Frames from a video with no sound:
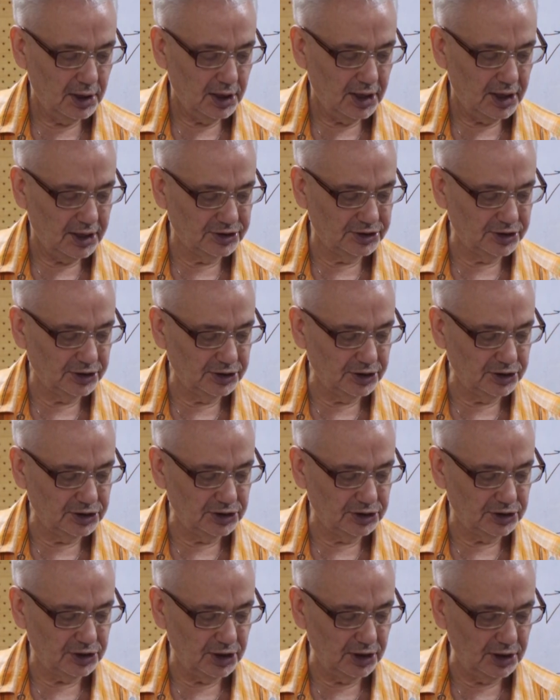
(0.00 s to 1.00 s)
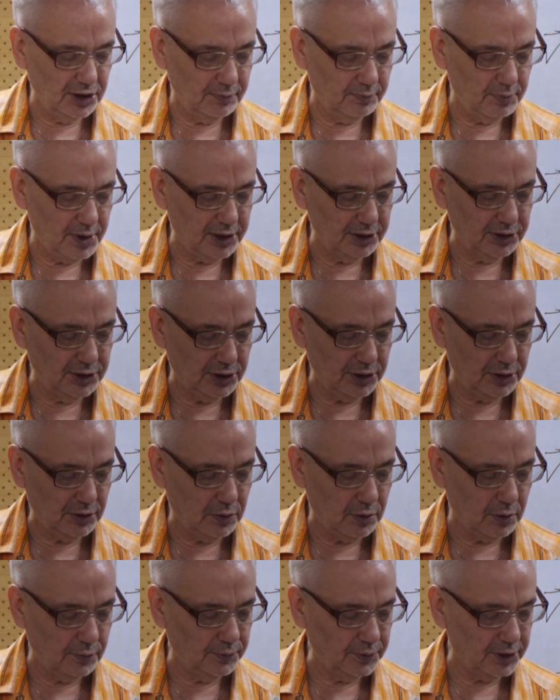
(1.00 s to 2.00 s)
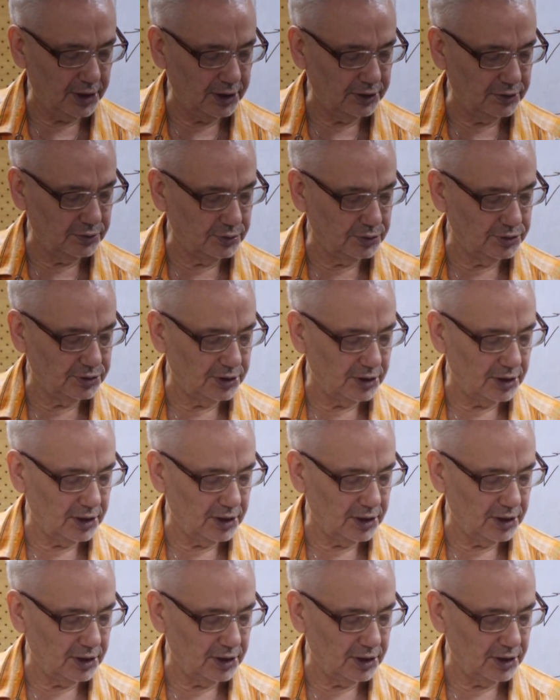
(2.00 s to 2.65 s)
And the rigid inner boundary of radius